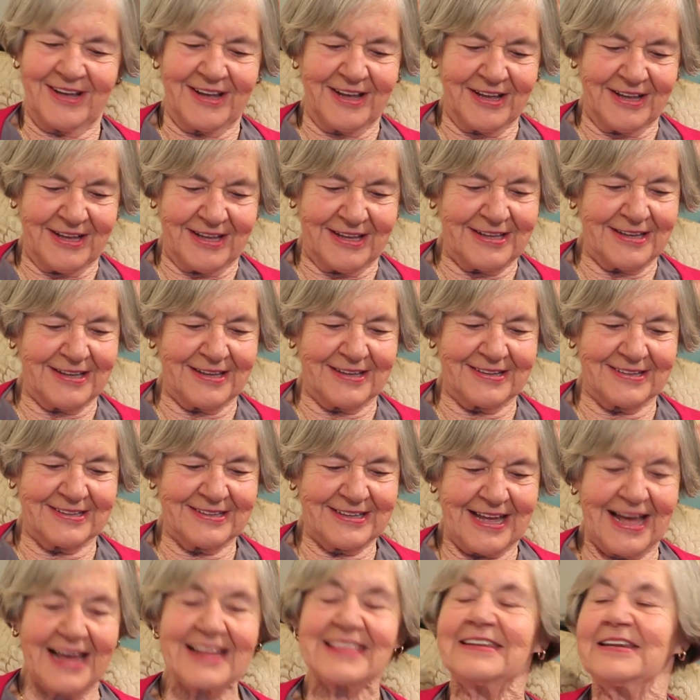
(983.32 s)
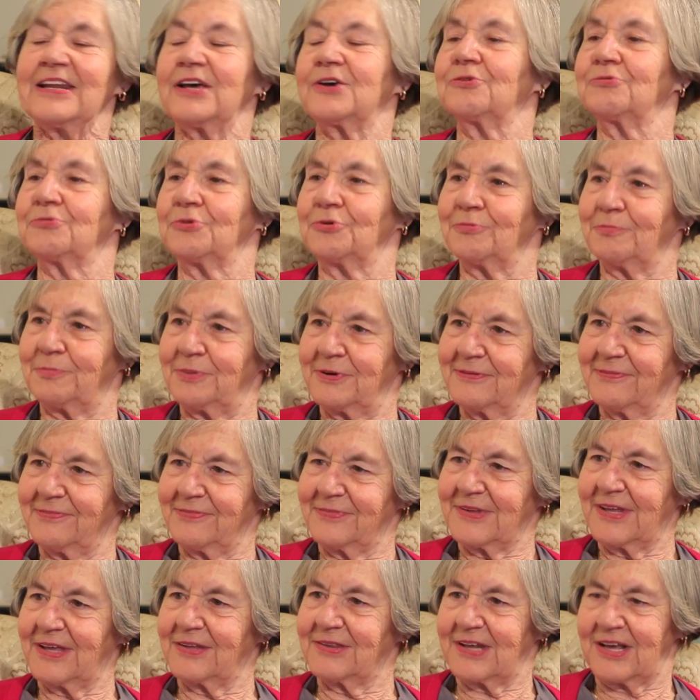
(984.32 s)
a uh, ethnic group,
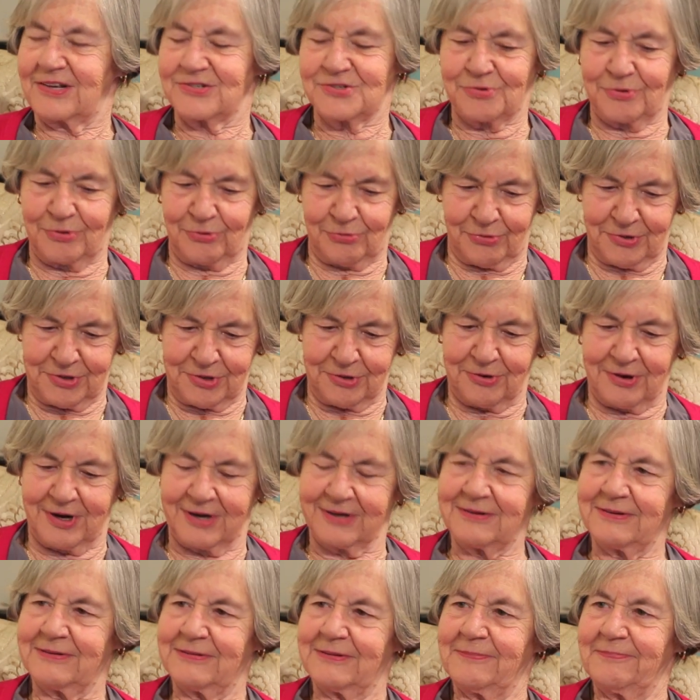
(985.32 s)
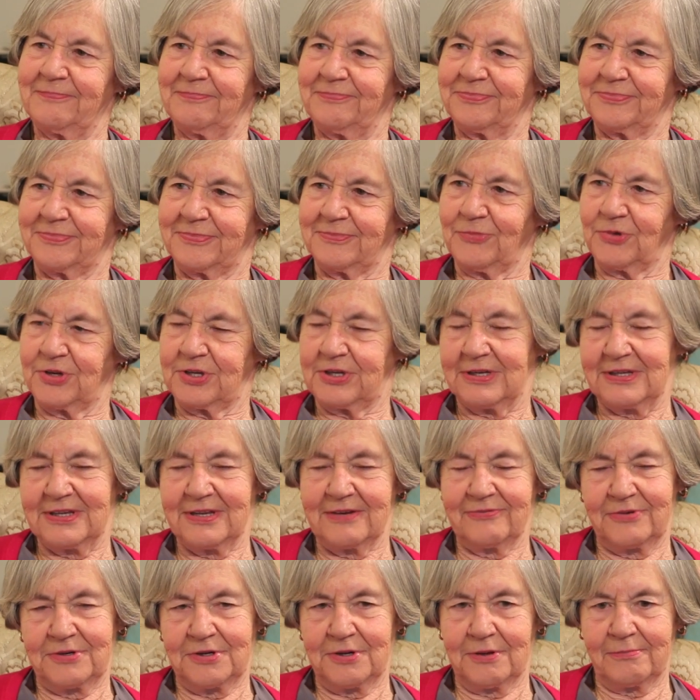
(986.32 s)
and that's what we are. Well, you
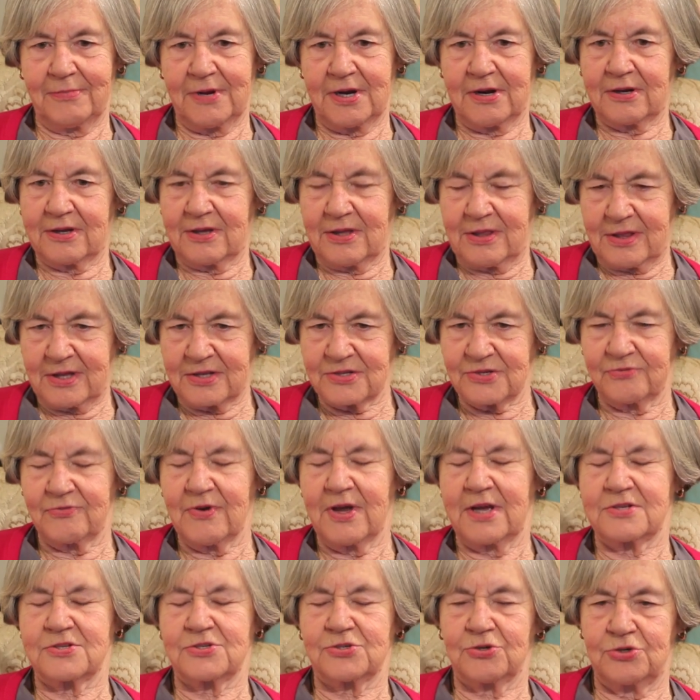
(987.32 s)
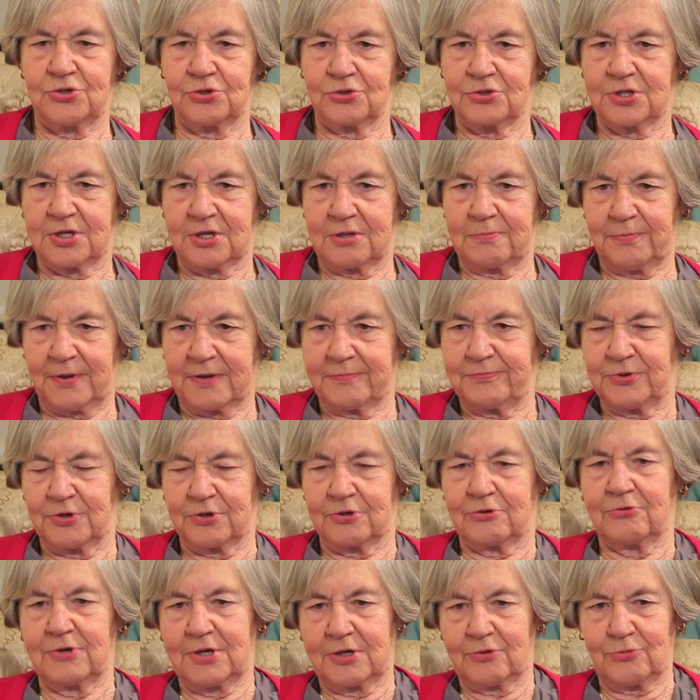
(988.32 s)
live in America, that's fine. So you keep up
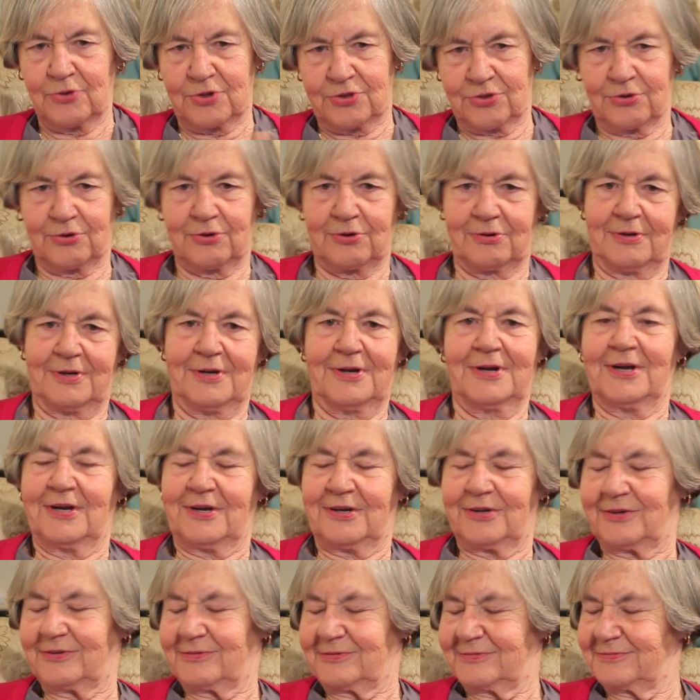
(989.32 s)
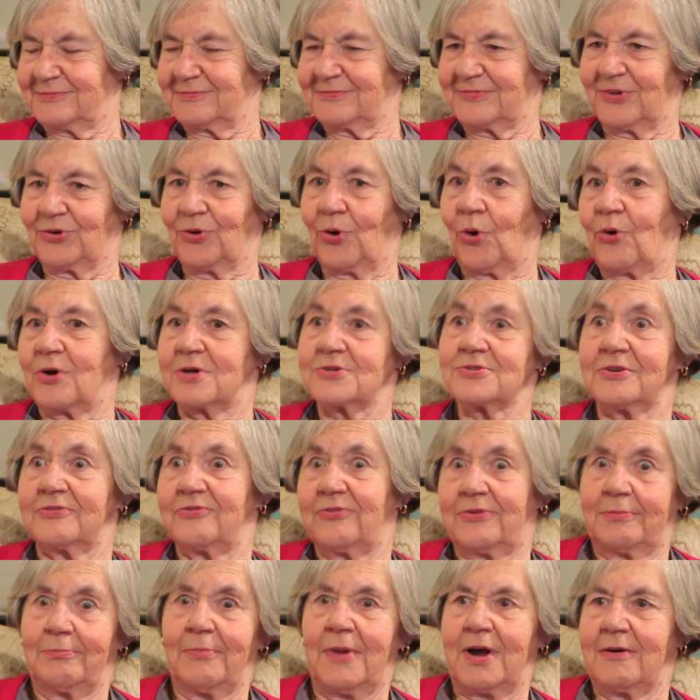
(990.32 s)
your Greek with your laws
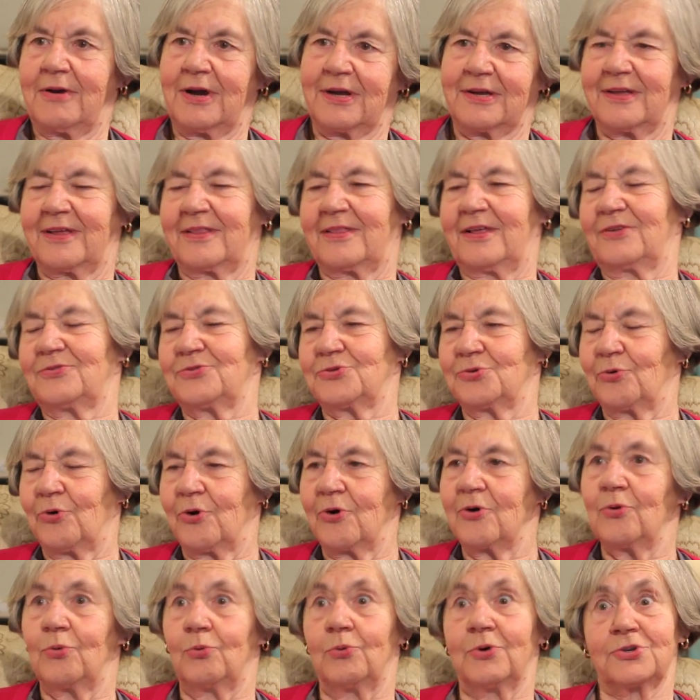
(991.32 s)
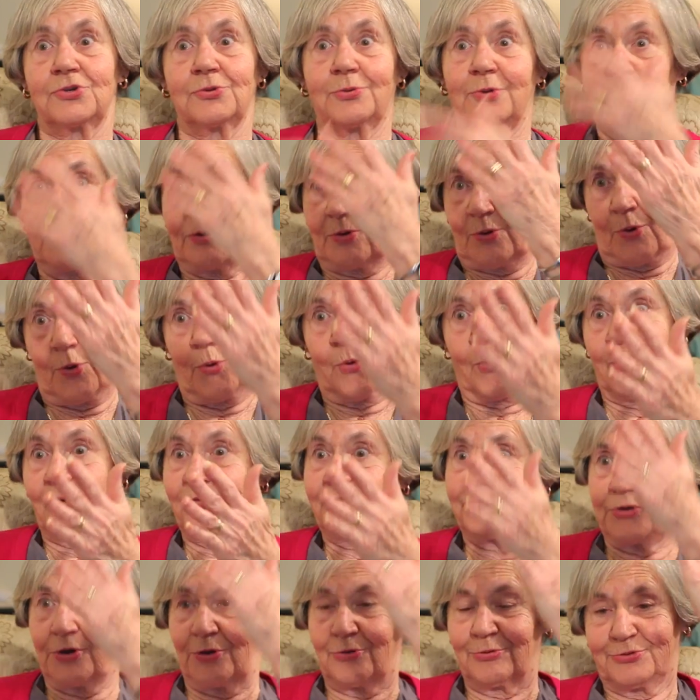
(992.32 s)
of America, that's all, which were
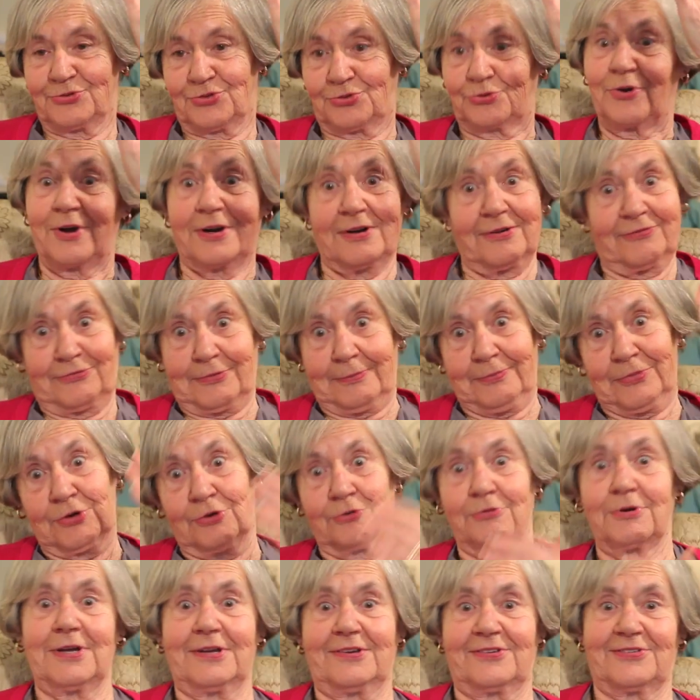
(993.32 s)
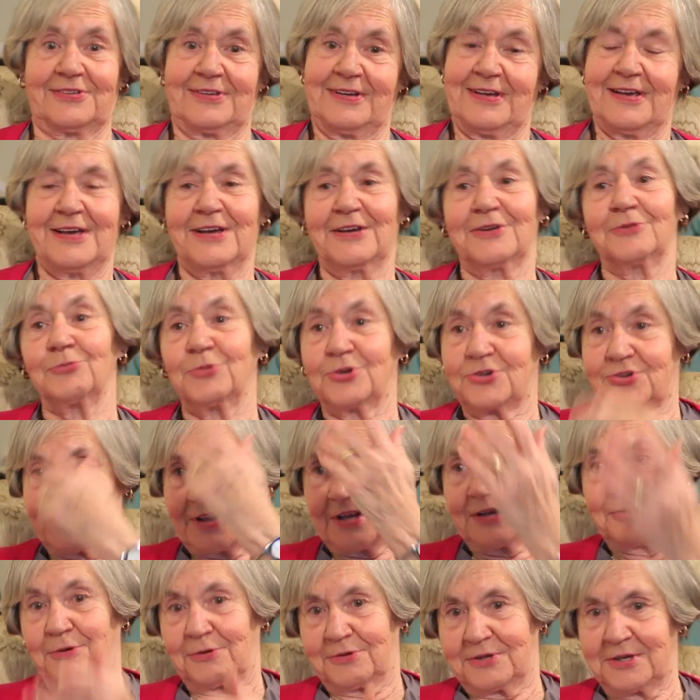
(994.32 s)
also started from the Greeks, which
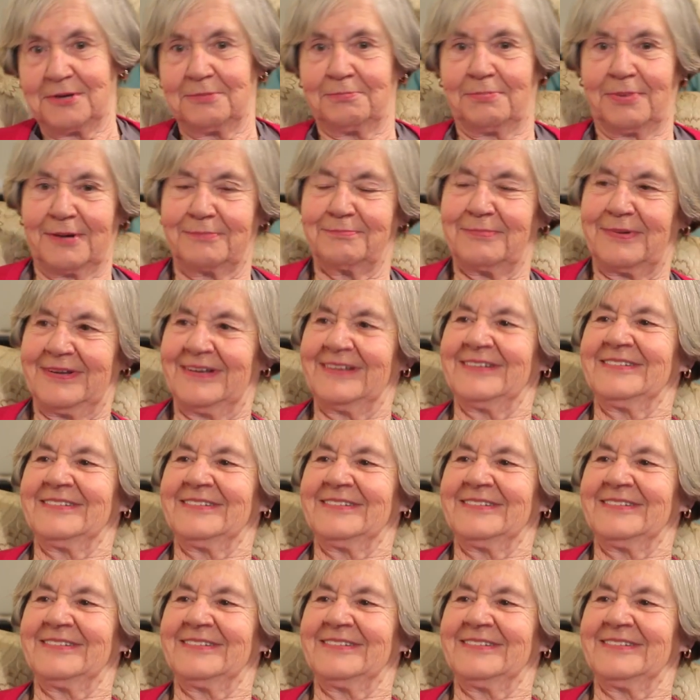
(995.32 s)
they don't keep up.